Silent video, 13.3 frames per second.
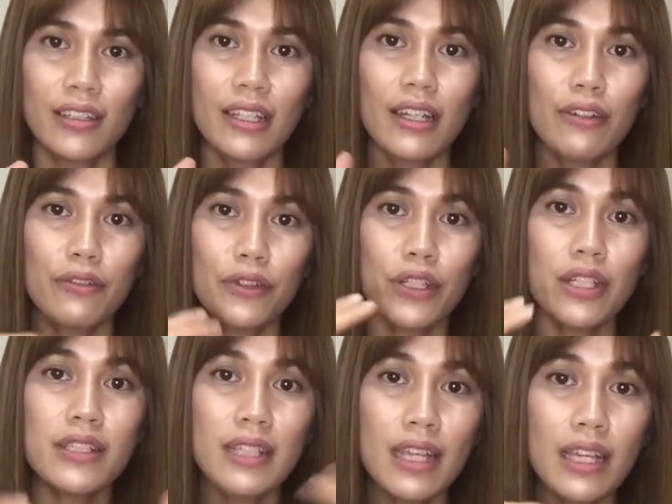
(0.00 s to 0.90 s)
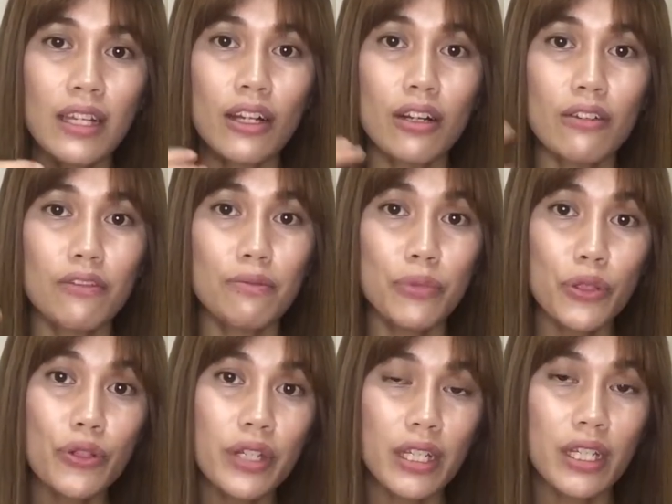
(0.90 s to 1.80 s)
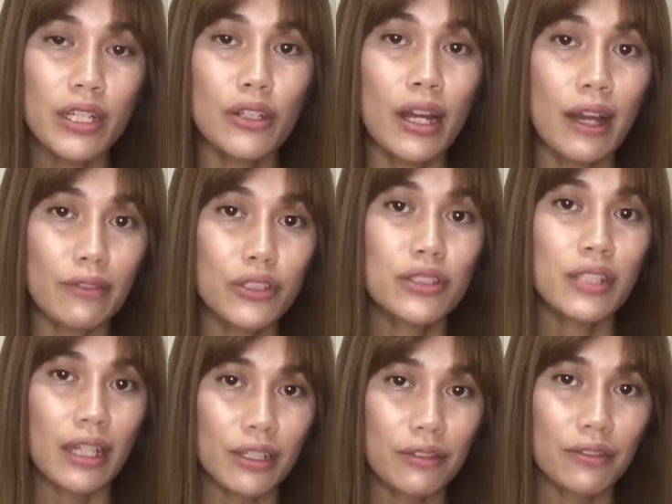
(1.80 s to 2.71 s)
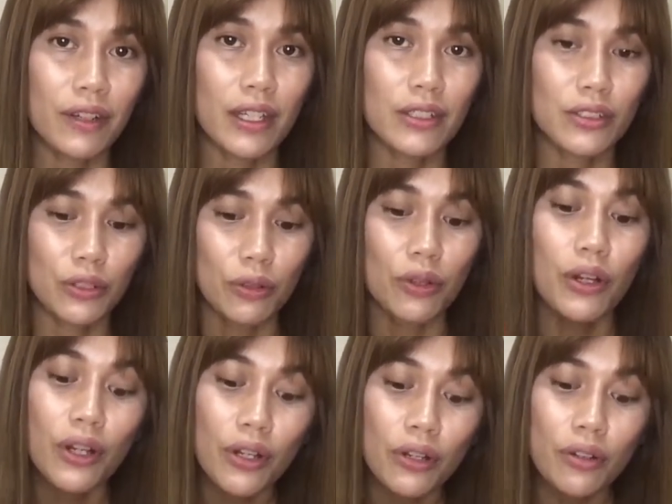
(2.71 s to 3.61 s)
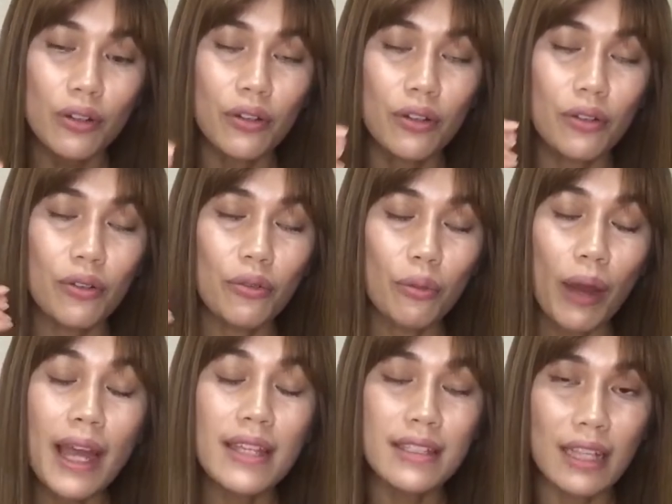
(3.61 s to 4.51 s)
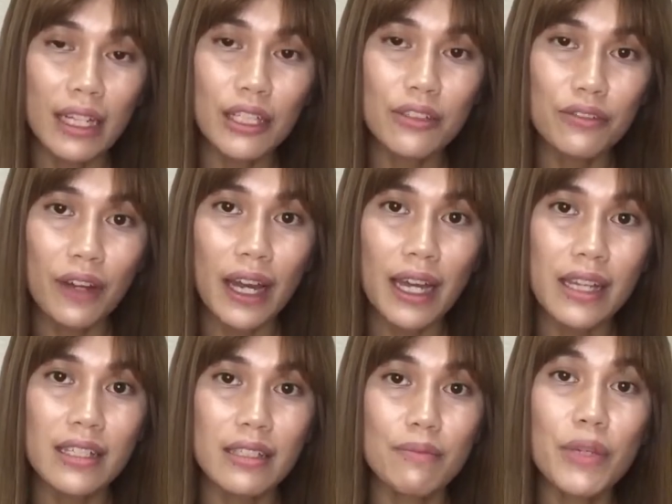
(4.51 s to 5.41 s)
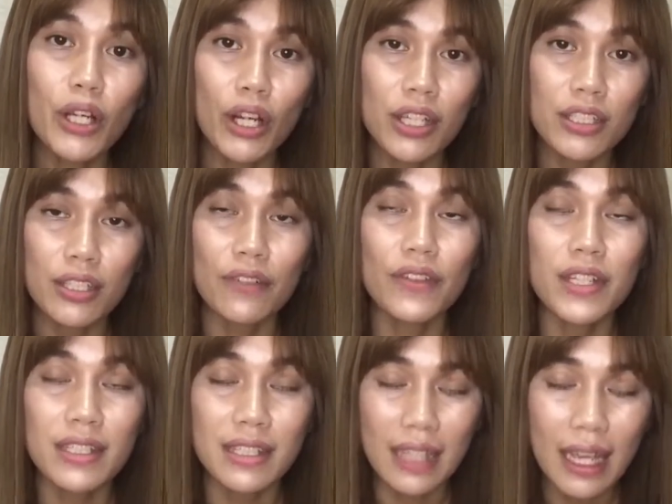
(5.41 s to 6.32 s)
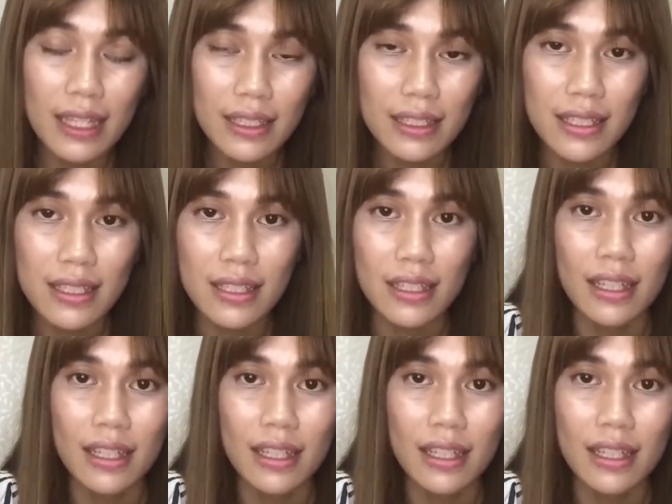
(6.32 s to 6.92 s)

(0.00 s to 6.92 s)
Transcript: Yeah, for the sake of beauty, you have to sacrifice. So why sacrifice? Because of the scent.